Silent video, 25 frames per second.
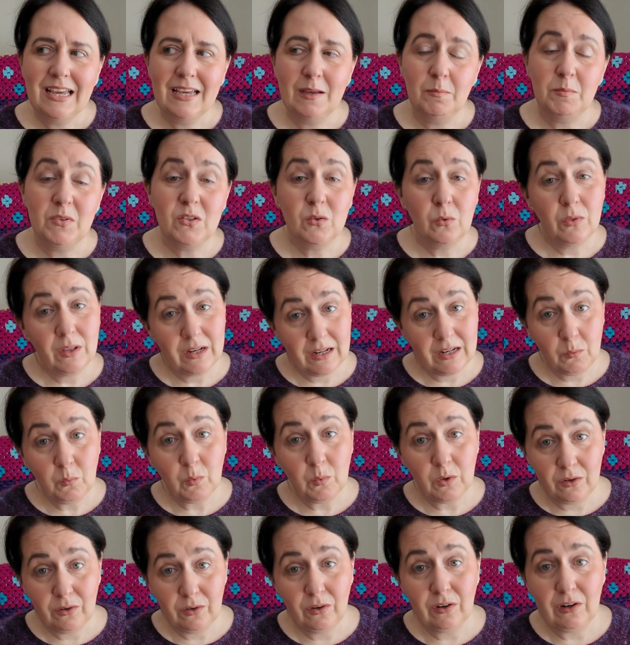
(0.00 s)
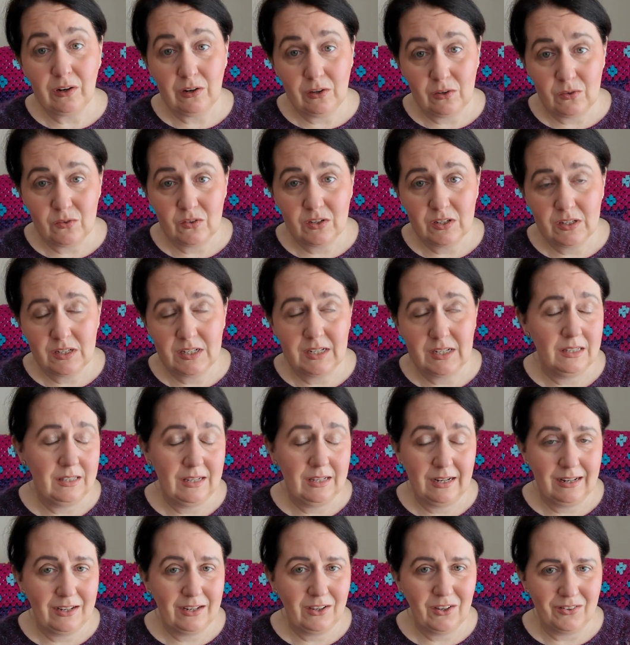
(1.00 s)
so that I wouldn't lose it, and
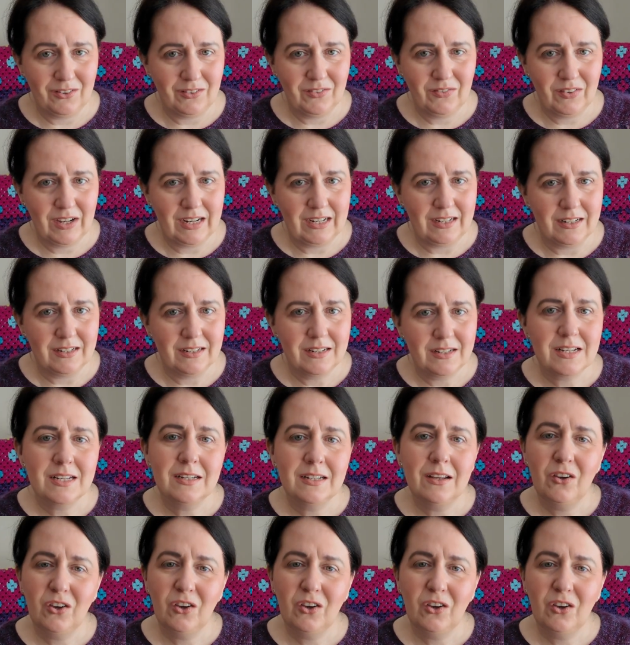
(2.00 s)
then I couldn't find it.